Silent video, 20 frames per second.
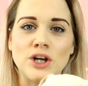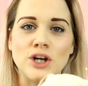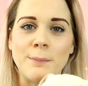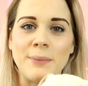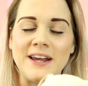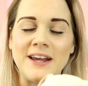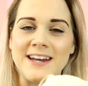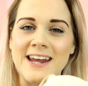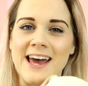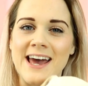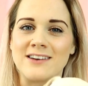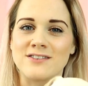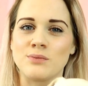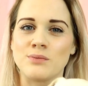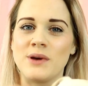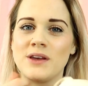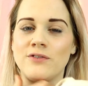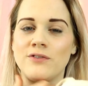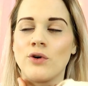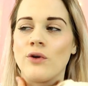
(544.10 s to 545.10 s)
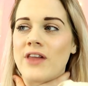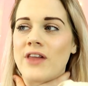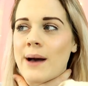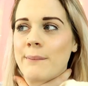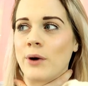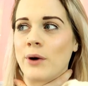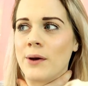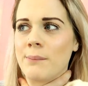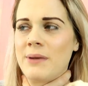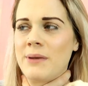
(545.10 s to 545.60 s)
chubby necks, and we thought
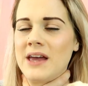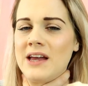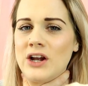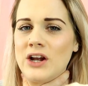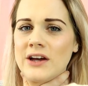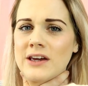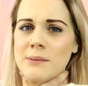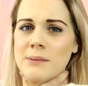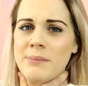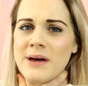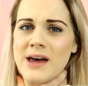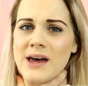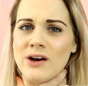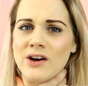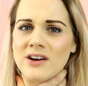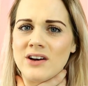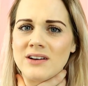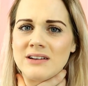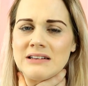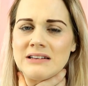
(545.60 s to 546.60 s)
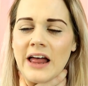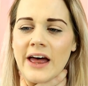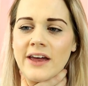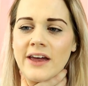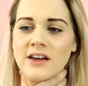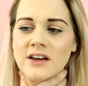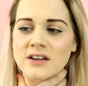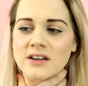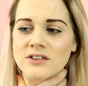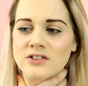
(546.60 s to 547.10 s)
that might be like a bit
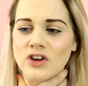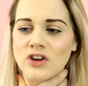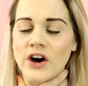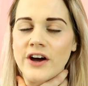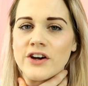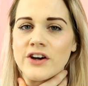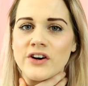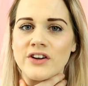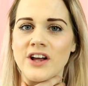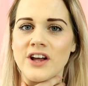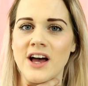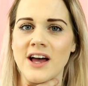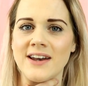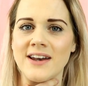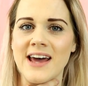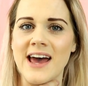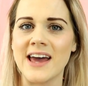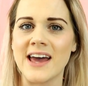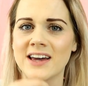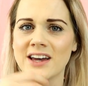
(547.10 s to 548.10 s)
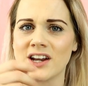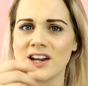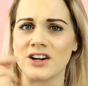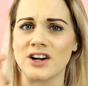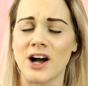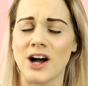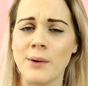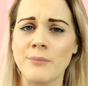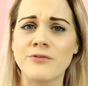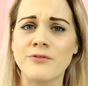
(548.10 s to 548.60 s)
like tight on her neck and
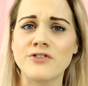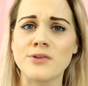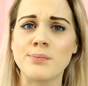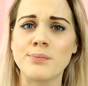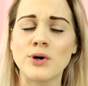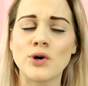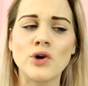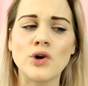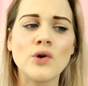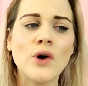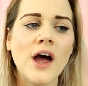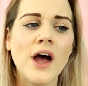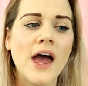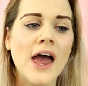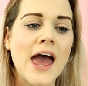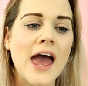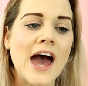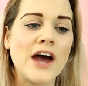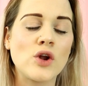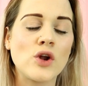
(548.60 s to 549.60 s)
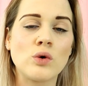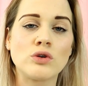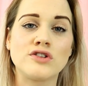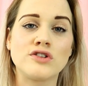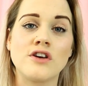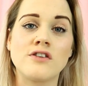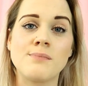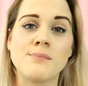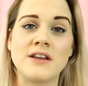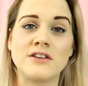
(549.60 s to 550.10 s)
uncomfortable, and
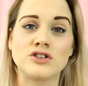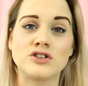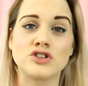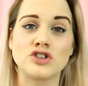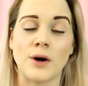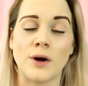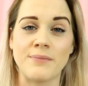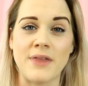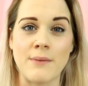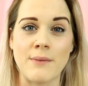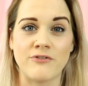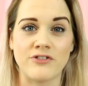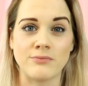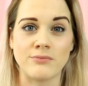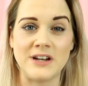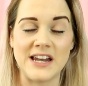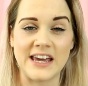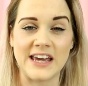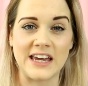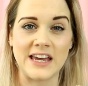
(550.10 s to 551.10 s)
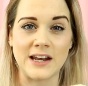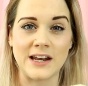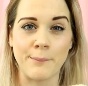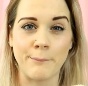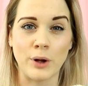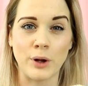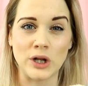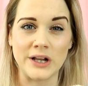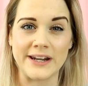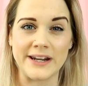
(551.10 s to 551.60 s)
also it's meant to stop them from licking
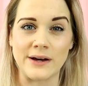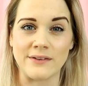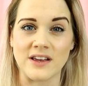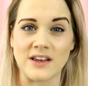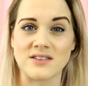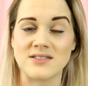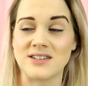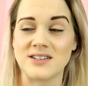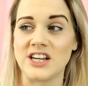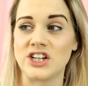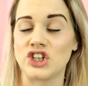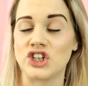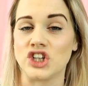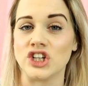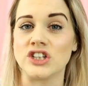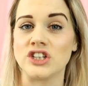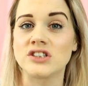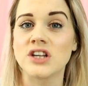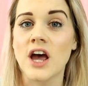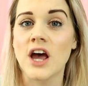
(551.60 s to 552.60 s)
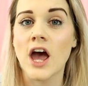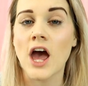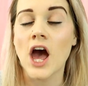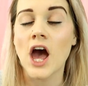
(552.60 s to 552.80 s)
and pulling out their stitches.